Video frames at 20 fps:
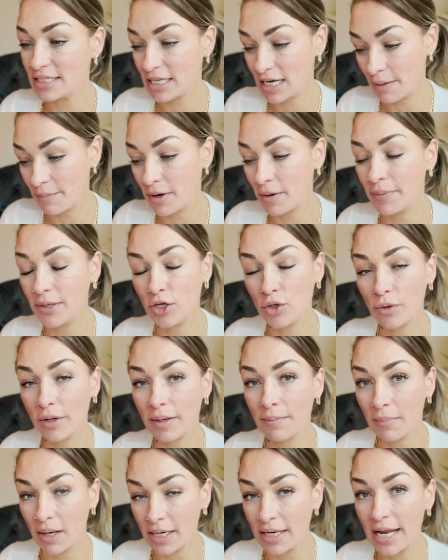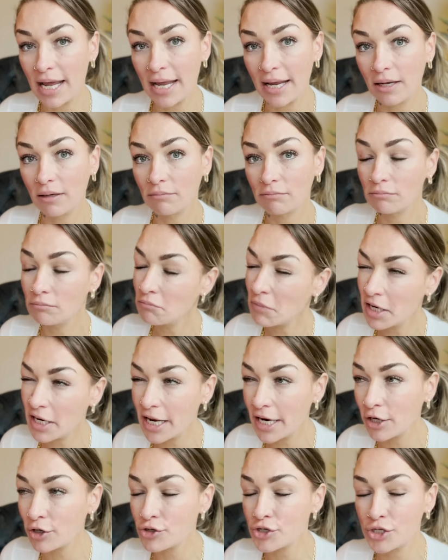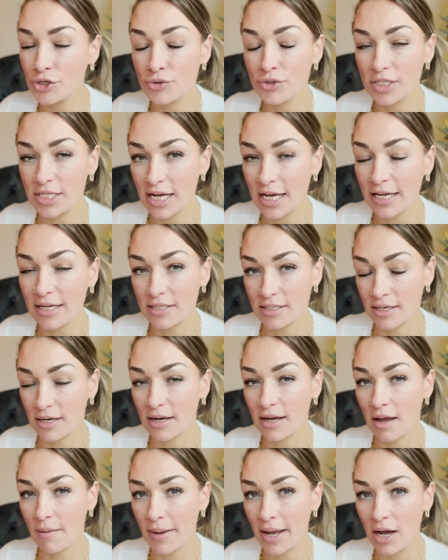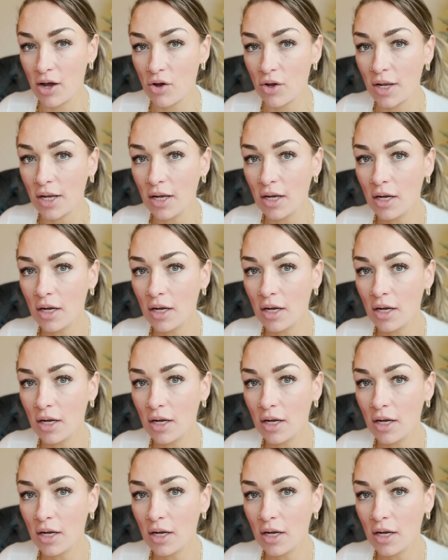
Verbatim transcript: that I'm going to be doing Monday, Monday or Tuesday, it's going to come out,